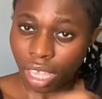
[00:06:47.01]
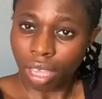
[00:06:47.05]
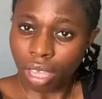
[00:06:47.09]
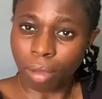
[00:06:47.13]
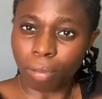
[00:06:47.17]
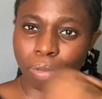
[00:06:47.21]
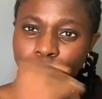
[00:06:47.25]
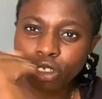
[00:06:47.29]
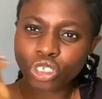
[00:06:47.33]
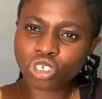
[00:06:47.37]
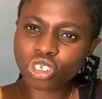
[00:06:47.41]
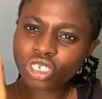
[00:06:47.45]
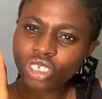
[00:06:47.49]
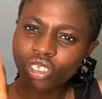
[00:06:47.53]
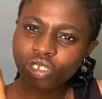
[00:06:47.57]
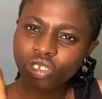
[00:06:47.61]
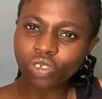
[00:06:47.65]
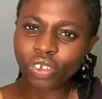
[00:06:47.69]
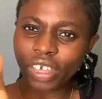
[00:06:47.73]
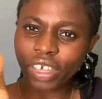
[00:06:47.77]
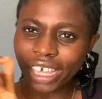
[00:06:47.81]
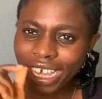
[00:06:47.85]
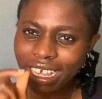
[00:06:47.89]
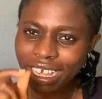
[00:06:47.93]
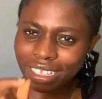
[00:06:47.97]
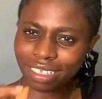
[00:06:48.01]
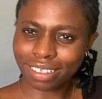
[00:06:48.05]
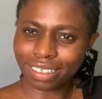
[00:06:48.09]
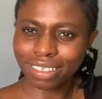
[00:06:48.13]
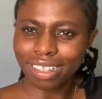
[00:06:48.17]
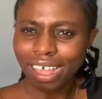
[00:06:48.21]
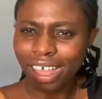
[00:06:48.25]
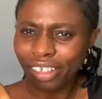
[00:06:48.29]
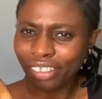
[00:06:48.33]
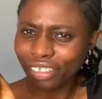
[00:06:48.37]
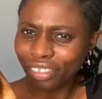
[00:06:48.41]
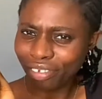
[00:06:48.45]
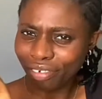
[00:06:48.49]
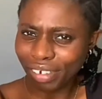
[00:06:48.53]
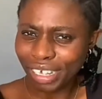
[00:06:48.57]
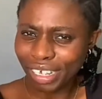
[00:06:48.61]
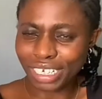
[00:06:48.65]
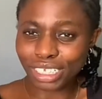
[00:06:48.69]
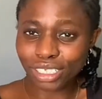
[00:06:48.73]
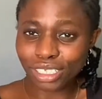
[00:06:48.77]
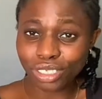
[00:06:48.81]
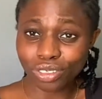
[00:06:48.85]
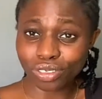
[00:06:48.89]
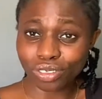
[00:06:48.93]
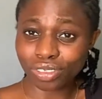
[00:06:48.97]
but just to get that thread
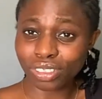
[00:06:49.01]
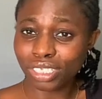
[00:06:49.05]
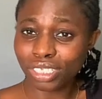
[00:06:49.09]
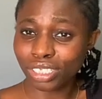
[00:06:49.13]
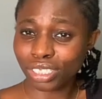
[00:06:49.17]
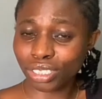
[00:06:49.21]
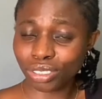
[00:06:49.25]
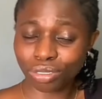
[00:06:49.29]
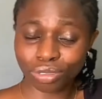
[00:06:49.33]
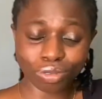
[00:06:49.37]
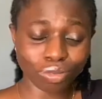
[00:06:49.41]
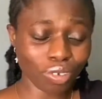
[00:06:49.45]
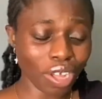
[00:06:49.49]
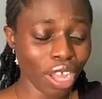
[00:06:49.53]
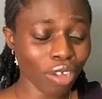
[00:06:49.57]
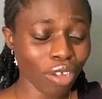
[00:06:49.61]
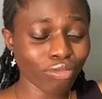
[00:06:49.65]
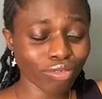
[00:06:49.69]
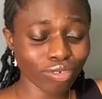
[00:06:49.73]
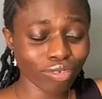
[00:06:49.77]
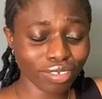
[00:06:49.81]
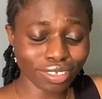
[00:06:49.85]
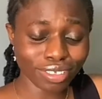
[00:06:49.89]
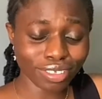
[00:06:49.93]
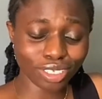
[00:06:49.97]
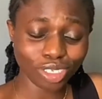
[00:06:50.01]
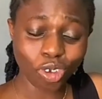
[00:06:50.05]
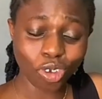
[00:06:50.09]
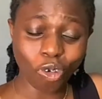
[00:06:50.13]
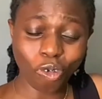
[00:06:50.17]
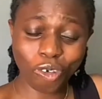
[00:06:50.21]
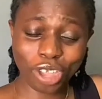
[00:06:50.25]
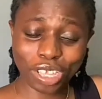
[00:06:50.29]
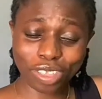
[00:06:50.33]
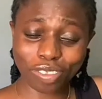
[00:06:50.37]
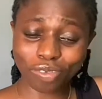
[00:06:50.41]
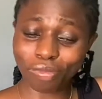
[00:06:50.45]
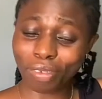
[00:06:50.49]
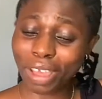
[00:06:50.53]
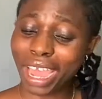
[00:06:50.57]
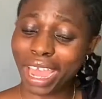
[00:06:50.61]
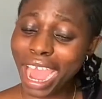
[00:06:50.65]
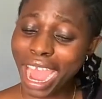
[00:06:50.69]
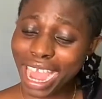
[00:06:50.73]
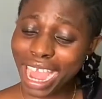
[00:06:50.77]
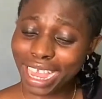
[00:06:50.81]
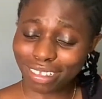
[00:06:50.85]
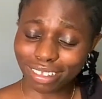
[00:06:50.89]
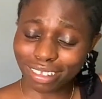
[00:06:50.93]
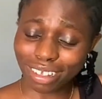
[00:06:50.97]
into the needle, I would squint my
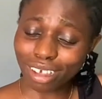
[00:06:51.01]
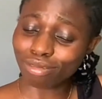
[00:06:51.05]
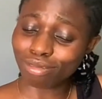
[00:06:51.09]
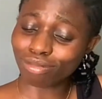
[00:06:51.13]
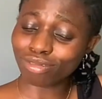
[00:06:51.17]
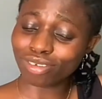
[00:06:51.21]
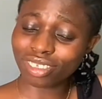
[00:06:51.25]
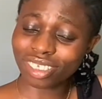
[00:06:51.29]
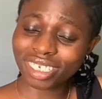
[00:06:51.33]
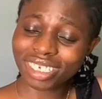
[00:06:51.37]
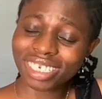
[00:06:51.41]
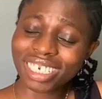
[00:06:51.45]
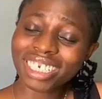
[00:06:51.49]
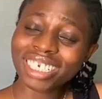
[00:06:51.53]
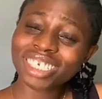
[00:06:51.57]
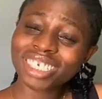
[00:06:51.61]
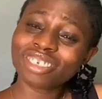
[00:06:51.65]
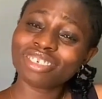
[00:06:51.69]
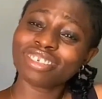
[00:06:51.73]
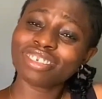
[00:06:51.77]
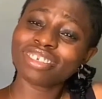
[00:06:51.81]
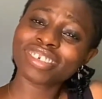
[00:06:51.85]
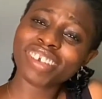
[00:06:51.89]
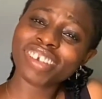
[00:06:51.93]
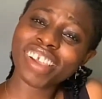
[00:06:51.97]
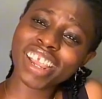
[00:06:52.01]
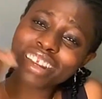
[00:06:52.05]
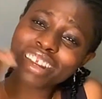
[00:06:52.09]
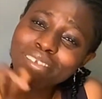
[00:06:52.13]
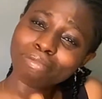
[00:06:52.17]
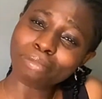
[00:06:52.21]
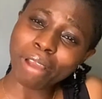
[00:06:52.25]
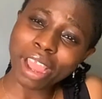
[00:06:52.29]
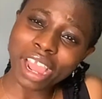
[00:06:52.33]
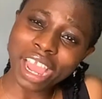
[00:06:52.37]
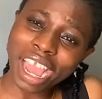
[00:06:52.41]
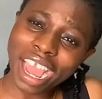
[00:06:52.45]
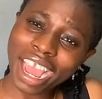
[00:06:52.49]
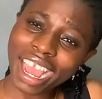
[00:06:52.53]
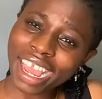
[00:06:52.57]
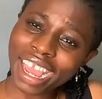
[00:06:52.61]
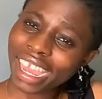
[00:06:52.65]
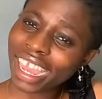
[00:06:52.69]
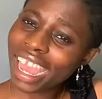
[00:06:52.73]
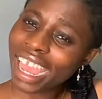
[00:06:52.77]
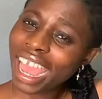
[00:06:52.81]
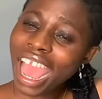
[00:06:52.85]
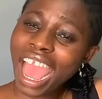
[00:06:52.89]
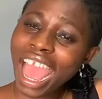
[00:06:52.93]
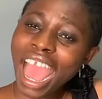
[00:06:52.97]
eyes, I would strain my eye,
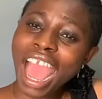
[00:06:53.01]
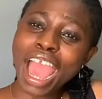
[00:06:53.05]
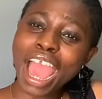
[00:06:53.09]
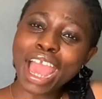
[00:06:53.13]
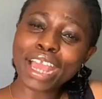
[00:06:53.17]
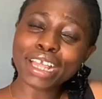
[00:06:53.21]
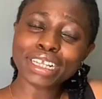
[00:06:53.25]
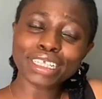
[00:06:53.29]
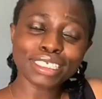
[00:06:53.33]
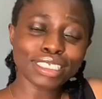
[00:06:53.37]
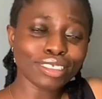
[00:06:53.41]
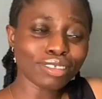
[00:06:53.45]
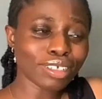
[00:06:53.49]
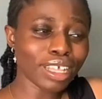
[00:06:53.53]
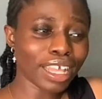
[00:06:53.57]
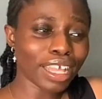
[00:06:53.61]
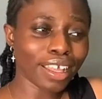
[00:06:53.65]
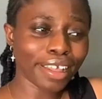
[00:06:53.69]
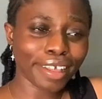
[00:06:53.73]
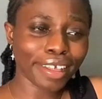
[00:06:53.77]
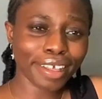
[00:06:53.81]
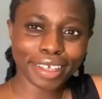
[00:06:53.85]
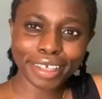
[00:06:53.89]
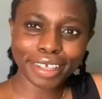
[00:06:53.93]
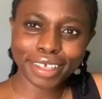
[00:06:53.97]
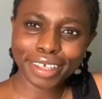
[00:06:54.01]
and it's like,